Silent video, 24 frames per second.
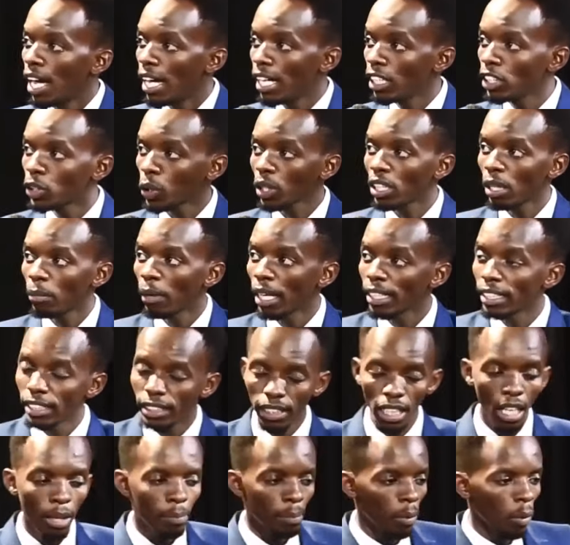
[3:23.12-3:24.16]
Angel
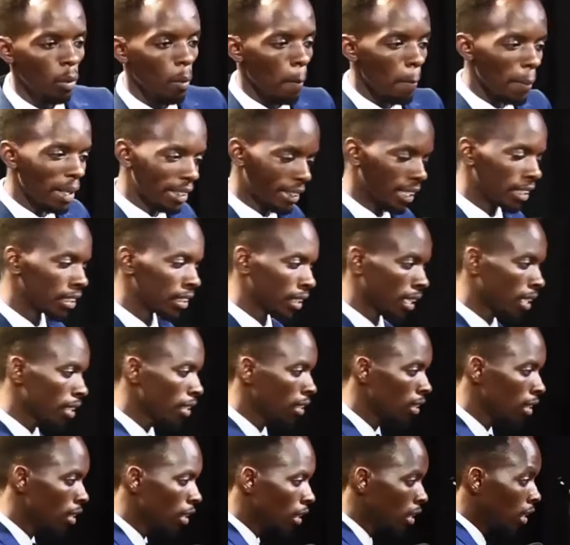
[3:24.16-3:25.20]
inamaanisha hapo, messenger.
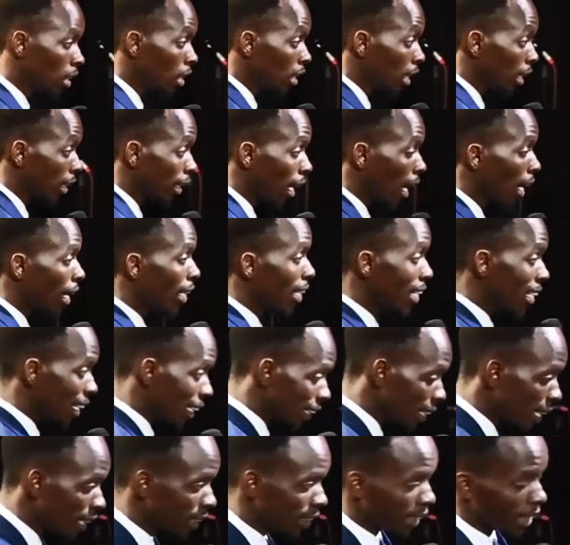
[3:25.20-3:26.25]
Na in real